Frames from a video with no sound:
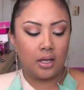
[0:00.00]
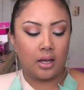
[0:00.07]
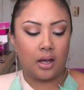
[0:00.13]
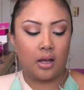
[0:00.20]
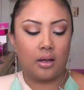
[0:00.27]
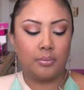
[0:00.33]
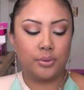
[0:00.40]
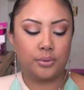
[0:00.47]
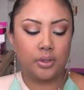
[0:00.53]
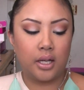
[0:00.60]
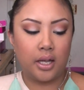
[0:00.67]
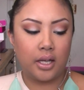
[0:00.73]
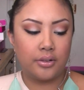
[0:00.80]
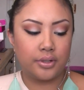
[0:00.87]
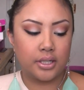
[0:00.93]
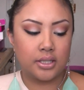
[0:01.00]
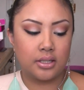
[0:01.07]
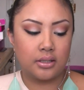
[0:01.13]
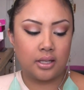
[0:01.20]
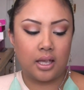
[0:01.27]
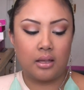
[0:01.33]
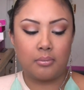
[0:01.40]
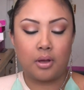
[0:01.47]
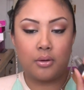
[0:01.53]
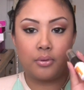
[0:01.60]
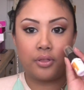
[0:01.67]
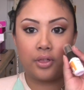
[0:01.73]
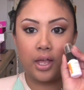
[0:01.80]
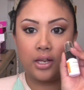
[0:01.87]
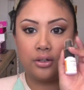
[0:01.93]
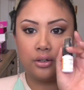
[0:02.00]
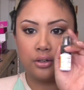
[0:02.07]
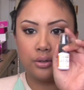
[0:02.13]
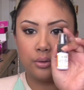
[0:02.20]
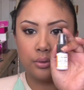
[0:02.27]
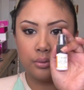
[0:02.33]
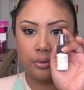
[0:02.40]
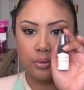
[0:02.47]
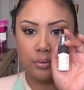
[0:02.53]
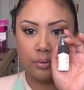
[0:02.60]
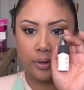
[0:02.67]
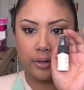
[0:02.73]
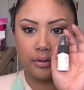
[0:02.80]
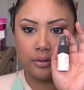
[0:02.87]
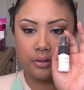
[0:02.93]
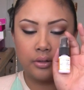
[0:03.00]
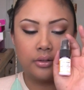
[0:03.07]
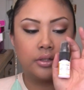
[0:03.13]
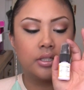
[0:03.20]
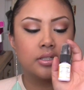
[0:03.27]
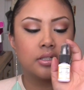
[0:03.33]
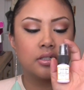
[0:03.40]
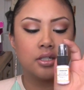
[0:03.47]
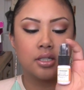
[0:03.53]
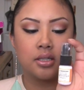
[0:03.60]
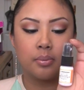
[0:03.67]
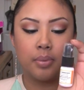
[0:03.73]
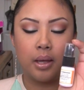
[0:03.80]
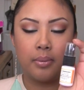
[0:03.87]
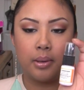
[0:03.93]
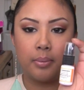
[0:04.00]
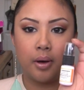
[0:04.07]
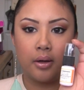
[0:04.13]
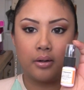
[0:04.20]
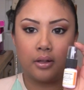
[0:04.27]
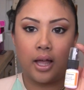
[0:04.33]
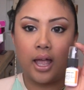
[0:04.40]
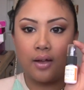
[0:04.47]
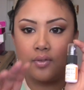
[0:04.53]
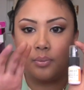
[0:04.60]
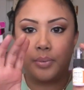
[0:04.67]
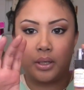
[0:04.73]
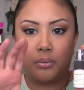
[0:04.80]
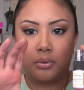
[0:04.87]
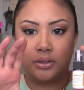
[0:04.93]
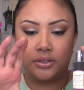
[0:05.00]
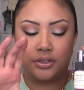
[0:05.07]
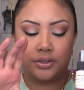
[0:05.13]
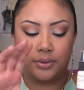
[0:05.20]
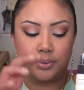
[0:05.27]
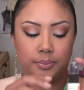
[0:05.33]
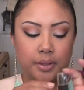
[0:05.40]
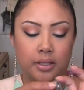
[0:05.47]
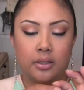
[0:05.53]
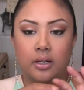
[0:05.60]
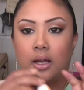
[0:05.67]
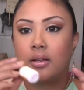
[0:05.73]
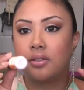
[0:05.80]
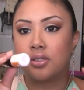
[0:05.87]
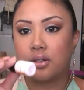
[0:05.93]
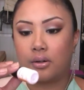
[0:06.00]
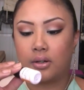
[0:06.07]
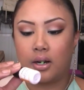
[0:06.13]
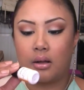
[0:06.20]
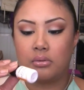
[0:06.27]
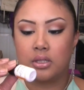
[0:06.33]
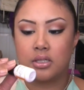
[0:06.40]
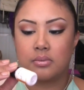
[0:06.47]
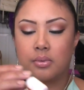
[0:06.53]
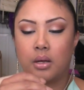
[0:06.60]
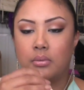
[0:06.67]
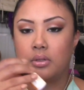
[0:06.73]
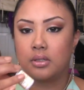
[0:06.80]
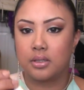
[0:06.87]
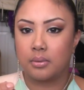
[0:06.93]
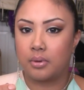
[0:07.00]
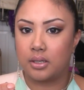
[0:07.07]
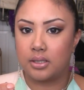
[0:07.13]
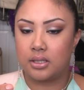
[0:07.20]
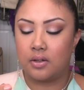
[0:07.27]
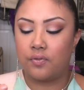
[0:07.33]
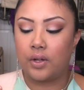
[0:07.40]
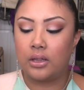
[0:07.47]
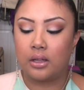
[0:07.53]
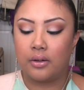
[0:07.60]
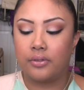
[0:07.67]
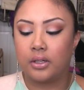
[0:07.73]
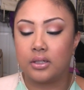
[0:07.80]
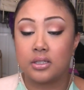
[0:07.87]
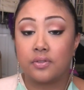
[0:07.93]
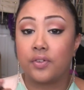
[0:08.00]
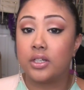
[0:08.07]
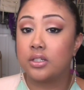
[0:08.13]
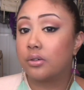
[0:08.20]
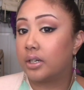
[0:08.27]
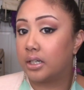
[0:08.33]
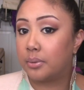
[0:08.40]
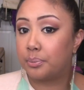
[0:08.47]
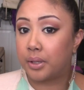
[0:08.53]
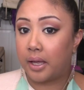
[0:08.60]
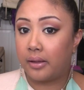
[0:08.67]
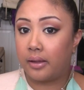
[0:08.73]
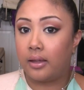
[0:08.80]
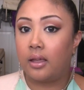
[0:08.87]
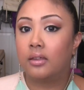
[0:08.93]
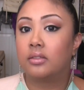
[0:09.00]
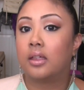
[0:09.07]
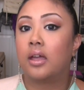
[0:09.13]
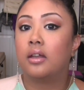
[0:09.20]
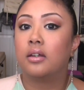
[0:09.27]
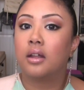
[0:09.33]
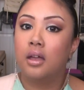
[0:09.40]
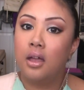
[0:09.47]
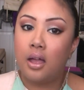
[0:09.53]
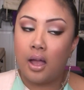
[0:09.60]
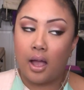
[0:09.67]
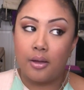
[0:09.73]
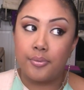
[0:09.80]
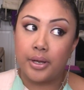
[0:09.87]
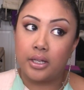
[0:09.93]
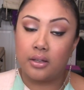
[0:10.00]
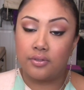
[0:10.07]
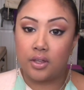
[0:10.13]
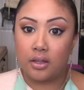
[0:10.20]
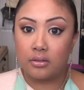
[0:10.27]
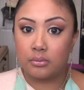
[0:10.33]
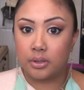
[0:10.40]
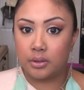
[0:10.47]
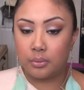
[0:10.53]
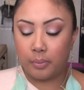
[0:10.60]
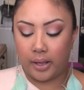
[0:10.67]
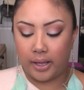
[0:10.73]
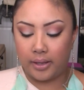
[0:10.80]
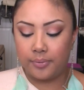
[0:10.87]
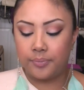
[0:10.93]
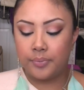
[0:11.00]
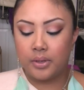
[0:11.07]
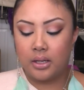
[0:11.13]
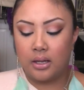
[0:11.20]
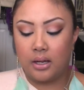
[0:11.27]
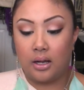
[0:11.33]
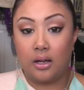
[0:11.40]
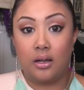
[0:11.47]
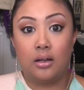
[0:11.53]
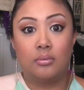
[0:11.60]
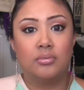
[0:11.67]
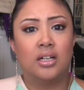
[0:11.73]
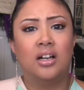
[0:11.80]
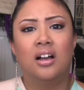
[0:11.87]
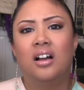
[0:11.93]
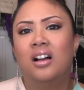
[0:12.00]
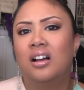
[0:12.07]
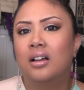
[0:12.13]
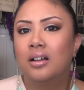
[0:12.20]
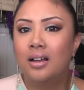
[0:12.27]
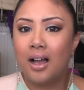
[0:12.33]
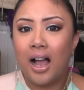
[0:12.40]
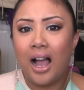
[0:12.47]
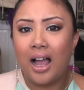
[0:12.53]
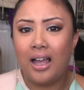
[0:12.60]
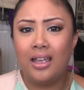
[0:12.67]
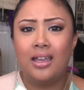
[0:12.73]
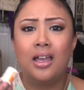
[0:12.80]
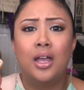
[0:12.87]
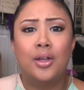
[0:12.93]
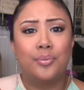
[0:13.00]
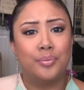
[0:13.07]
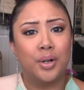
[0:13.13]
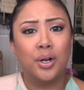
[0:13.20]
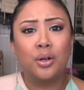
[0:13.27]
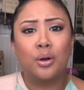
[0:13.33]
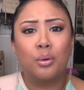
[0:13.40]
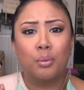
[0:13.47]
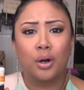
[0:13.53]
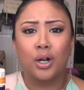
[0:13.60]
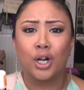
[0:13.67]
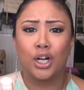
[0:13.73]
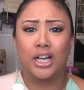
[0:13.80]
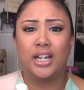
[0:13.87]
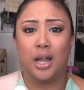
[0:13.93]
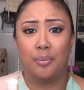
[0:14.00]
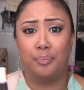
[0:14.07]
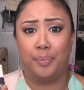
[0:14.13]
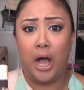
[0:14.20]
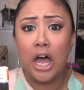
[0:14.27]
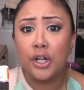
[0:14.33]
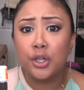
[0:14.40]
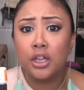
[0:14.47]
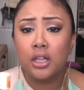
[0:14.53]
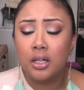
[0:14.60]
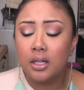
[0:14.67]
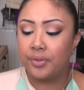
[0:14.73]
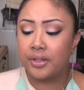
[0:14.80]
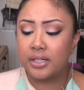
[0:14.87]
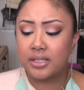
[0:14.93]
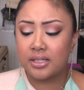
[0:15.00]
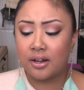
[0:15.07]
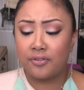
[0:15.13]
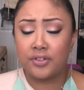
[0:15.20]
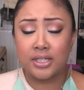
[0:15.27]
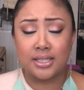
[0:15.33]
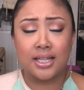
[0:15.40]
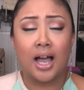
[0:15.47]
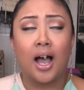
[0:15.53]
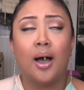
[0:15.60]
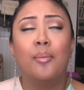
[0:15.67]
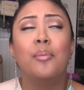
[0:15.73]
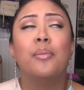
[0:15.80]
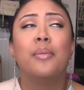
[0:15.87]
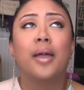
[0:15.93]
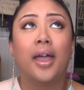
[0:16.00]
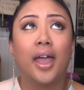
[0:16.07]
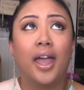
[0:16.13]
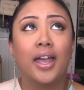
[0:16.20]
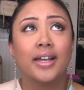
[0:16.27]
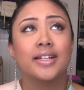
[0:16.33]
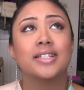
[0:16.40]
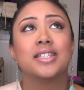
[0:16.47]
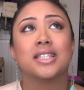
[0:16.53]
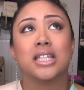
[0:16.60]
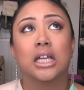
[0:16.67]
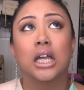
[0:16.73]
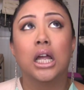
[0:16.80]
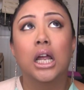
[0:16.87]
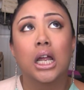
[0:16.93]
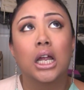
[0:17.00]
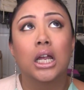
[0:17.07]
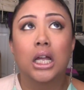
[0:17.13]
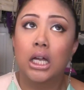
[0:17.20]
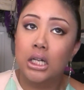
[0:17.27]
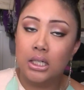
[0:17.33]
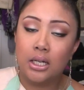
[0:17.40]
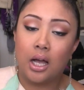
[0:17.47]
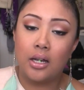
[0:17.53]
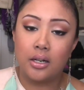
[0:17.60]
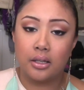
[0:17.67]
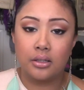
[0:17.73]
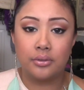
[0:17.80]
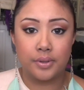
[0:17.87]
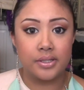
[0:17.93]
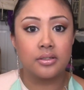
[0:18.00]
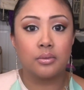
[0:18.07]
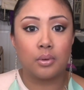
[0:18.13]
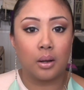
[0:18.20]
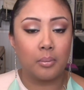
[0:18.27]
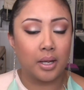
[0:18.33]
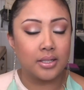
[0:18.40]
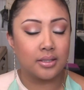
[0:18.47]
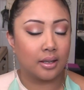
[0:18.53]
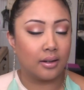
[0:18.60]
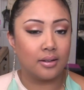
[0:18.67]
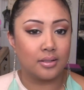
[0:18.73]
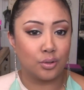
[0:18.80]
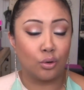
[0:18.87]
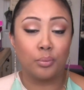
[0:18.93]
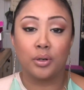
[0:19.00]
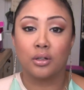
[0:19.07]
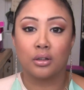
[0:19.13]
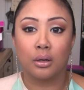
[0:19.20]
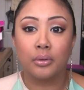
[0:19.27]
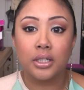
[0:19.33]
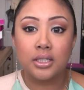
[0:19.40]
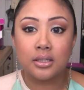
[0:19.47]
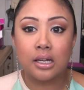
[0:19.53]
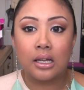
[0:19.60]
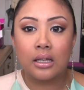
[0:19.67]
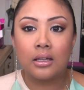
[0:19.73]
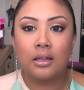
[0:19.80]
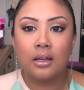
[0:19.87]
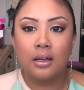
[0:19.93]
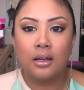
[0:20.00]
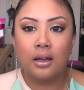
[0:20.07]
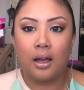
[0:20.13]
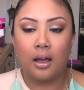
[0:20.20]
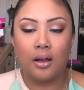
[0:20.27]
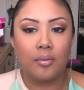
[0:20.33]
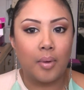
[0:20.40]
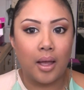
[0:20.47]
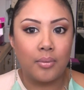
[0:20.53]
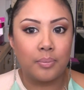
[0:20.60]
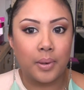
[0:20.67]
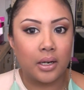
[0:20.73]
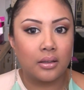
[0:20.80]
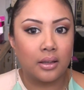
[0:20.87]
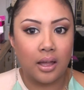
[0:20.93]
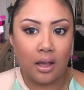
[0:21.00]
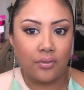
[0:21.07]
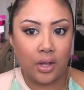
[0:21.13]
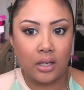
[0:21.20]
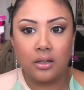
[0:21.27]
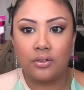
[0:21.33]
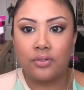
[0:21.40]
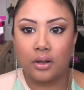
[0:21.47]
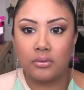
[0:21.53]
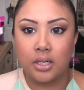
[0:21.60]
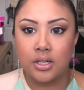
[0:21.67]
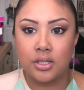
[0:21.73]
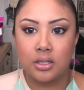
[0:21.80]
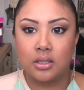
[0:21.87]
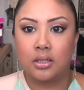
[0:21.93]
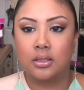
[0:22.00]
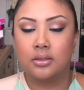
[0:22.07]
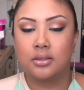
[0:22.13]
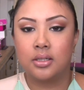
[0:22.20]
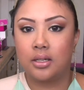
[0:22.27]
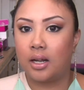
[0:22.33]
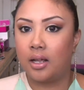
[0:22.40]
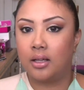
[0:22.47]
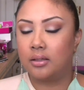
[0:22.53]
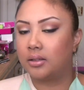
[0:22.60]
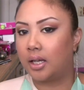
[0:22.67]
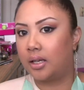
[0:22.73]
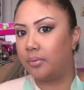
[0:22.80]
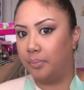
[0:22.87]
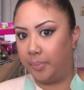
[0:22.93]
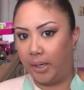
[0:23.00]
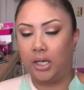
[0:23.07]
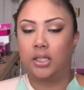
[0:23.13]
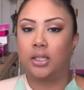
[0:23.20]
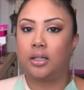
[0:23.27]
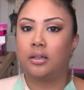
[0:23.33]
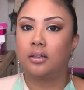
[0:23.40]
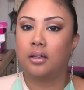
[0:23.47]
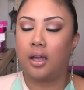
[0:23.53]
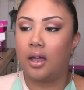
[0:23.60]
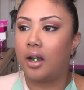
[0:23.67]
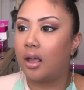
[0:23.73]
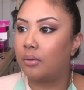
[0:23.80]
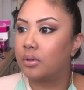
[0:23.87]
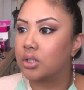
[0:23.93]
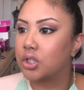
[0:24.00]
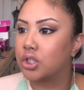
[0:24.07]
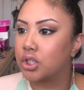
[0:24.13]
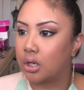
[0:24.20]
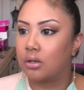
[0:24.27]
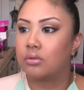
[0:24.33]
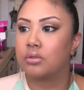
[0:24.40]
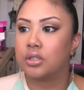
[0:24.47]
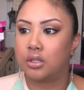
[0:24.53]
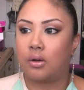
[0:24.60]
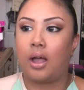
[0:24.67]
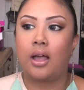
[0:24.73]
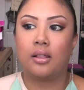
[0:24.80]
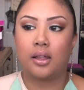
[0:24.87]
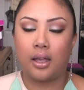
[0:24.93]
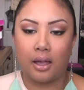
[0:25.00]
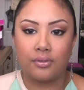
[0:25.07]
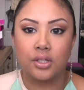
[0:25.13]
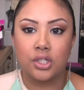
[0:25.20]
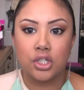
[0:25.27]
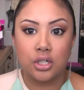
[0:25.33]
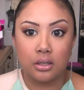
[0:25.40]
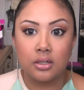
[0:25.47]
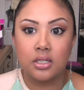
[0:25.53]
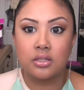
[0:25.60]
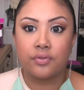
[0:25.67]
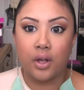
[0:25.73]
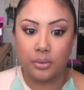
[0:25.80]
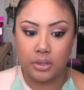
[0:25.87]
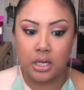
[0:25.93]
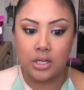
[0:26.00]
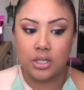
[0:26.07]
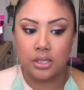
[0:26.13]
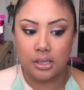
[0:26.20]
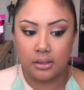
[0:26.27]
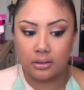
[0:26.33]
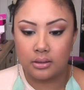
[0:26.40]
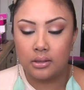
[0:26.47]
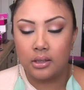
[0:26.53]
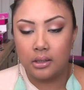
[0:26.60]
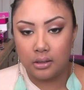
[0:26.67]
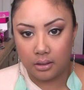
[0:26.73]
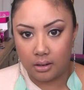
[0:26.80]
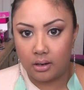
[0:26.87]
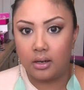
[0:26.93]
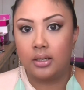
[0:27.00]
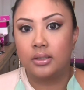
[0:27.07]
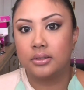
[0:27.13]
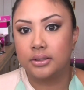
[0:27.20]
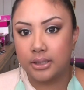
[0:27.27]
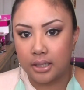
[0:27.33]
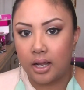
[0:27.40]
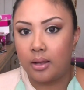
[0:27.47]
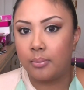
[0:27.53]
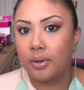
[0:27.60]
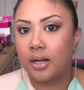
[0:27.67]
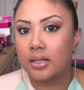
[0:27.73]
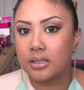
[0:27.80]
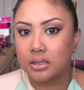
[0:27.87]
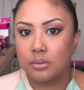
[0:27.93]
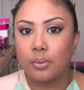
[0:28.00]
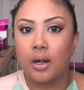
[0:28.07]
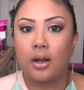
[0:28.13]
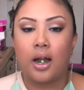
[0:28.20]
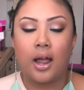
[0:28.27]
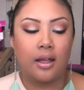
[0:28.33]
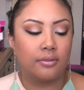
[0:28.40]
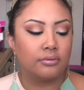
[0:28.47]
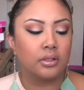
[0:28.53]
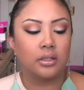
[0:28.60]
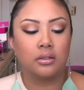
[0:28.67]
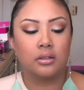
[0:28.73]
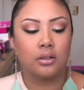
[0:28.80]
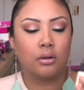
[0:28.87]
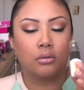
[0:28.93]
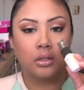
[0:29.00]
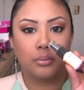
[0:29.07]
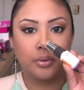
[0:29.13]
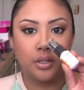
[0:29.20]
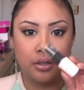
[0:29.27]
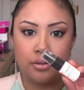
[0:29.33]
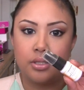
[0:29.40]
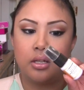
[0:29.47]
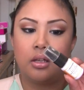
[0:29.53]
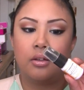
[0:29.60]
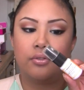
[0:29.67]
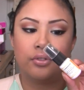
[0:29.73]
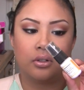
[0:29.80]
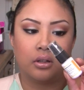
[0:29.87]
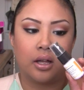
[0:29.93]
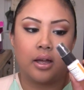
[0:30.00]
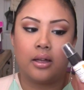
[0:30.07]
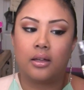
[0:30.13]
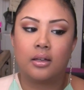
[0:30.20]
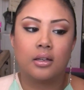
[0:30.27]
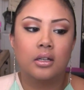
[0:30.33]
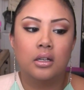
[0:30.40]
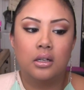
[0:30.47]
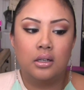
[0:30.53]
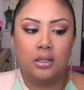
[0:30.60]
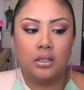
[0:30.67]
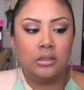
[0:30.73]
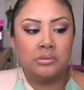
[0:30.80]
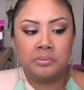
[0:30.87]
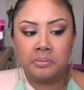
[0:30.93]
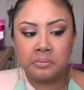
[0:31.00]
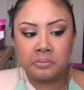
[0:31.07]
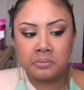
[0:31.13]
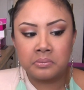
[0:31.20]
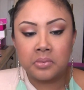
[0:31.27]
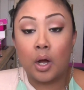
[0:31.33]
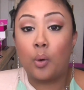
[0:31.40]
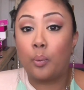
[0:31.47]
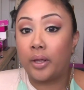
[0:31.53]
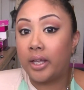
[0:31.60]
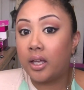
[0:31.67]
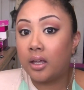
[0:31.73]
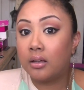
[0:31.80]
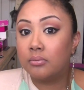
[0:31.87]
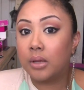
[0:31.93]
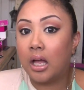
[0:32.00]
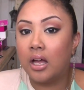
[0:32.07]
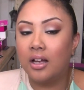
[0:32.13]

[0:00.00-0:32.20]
Um, Ulla Henriksen came out with a new oil. This is just a baby bottle. I have a big one too, but I started out with a small one because I want to see if I love it. Because if I don't end up liking it, then I might give the other one away. Um, hi, miracle worker in a bottle. This stuff is amazing. Another reason why my skin is uber glowy today. Um, I barely have any foundation on today, like barely. And I was so, so, I like have the sheerest foundation on today, but I swear I've literally only been using it for like a week.